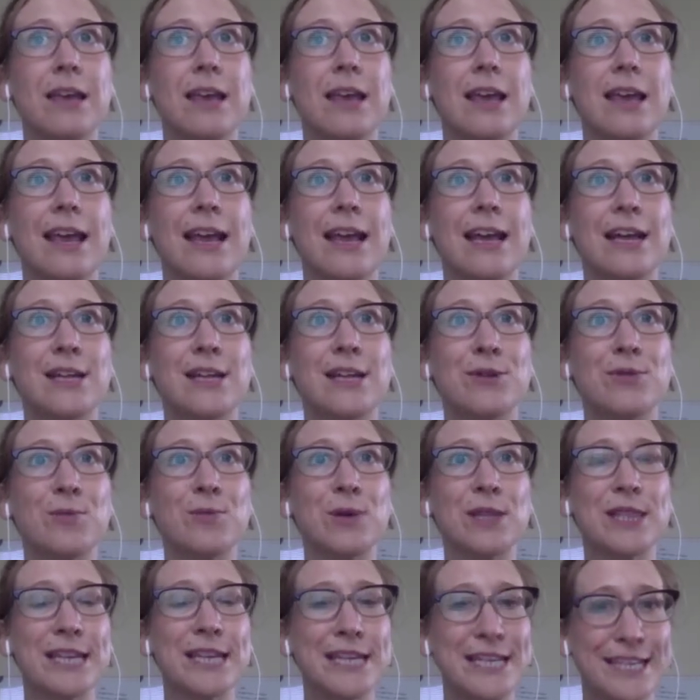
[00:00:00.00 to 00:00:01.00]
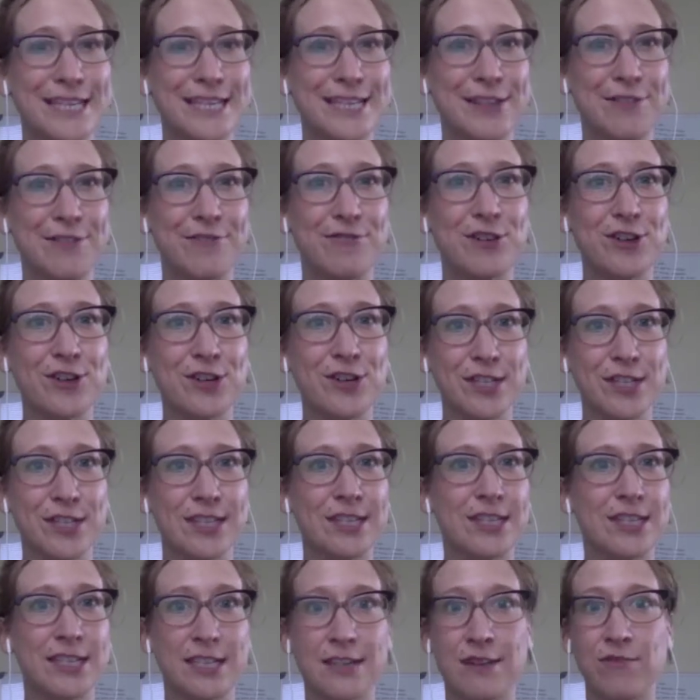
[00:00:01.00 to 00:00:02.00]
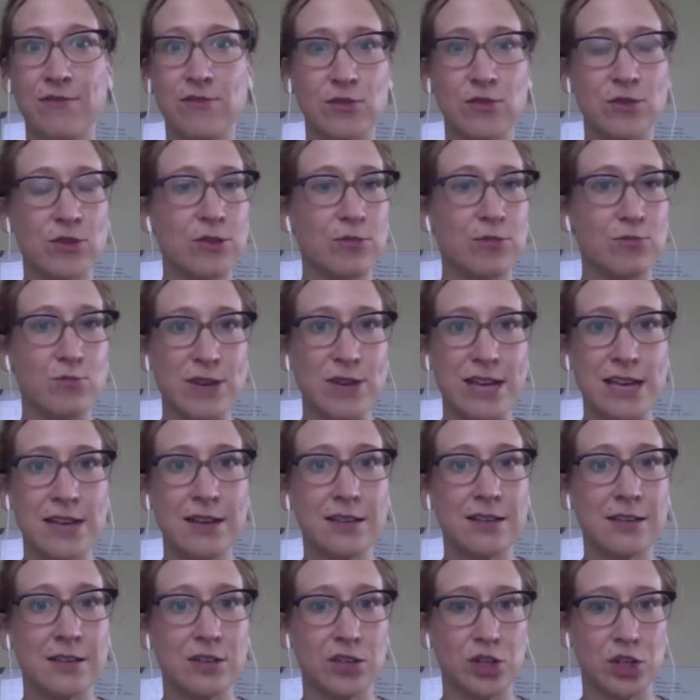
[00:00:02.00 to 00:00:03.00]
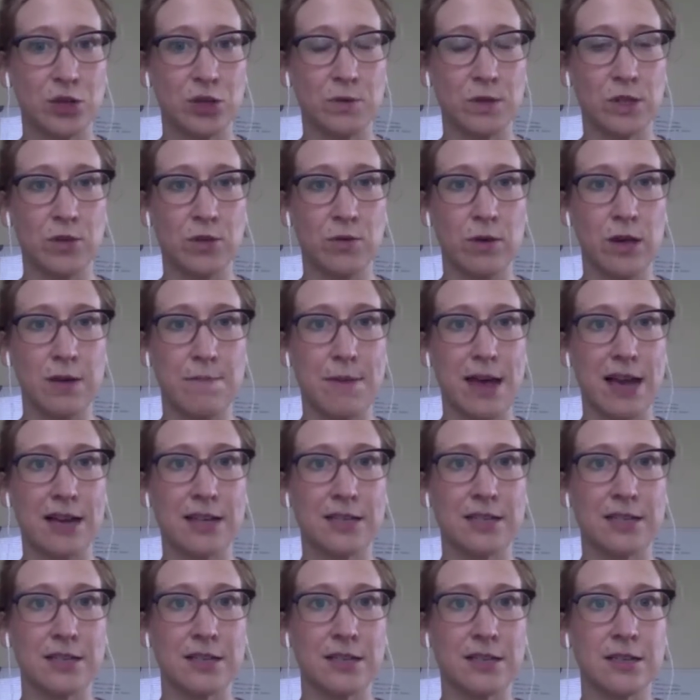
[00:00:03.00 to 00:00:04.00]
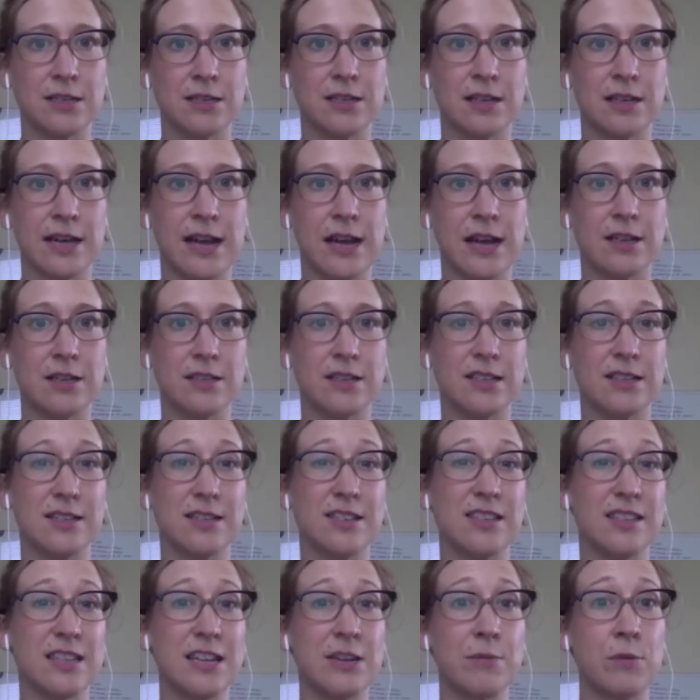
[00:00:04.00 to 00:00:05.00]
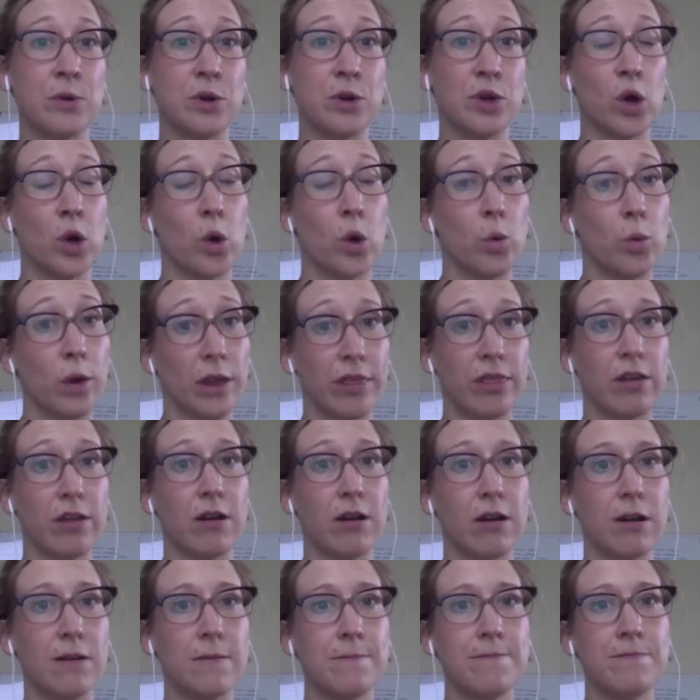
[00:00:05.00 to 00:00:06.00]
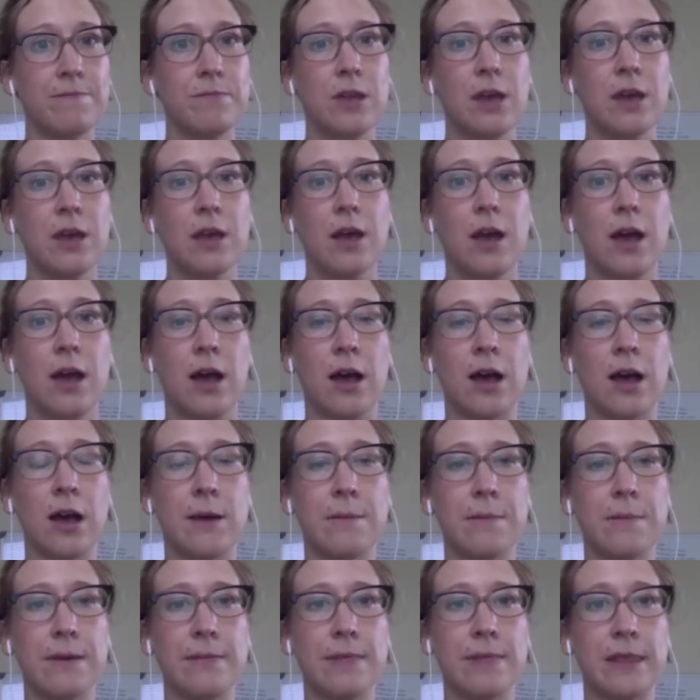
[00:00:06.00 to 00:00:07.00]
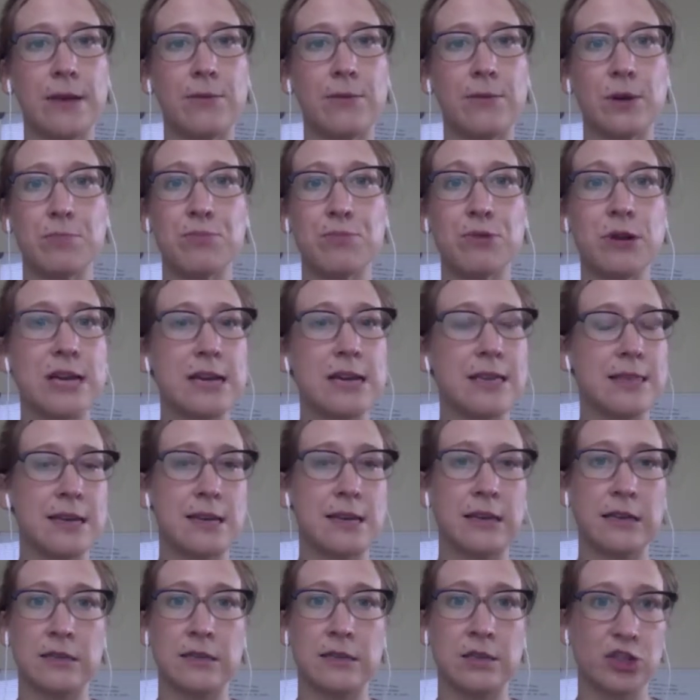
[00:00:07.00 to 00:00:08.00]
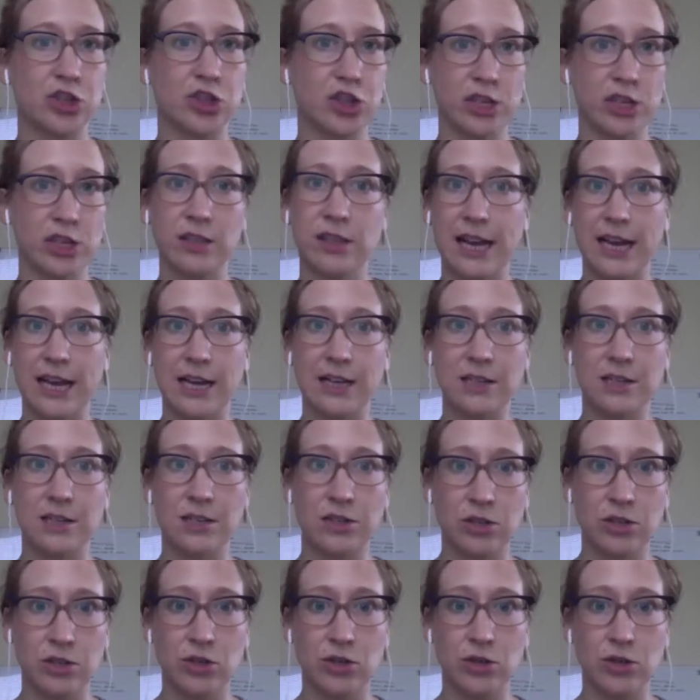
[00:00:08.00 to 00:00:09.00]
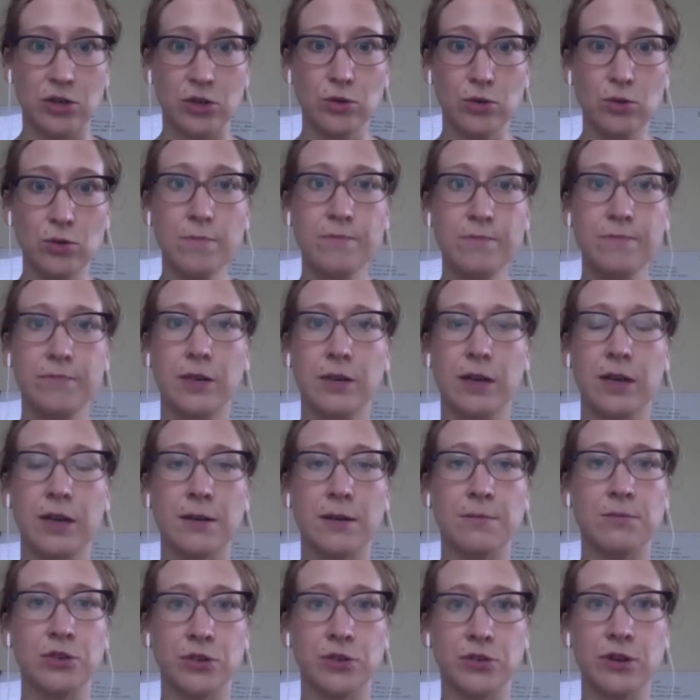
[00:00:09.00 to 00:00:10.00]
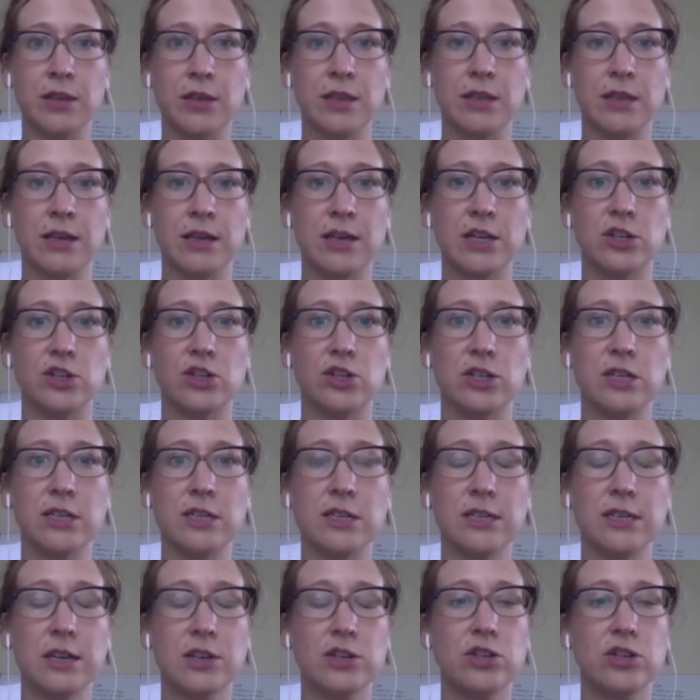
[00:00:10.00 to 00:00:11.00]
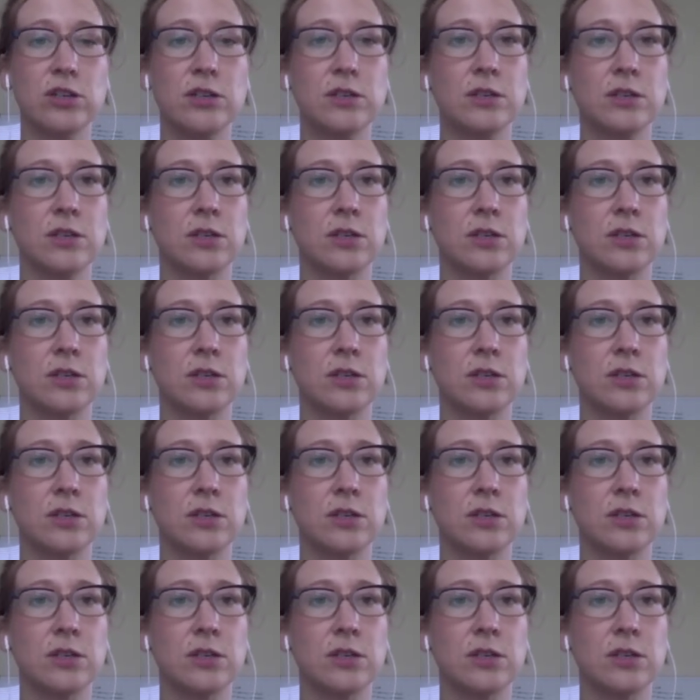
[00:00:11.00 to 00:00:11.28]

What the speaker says: And what they did the first several weeks that she was going back to dialysis is they would go with her. And they would bring things that she liked to do during the HD session.